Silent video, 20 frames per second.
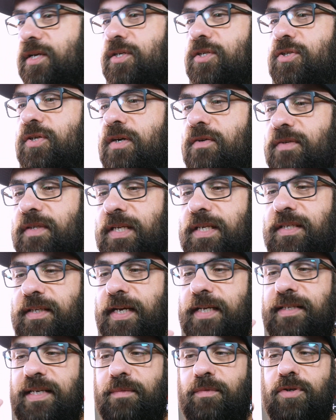So in this
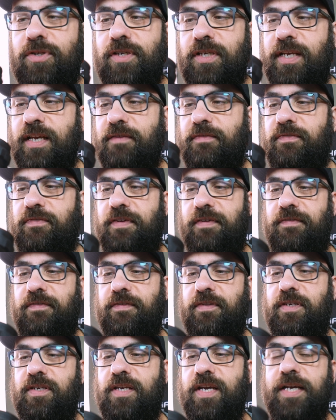case, I'm using a
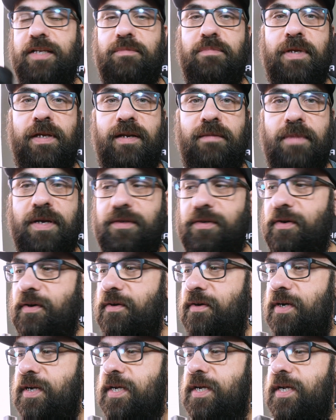
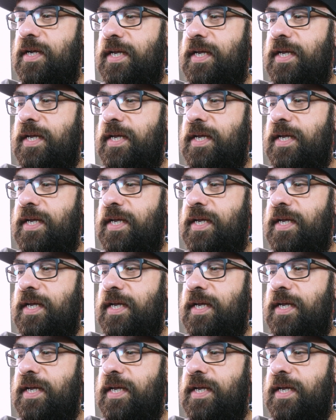58mm.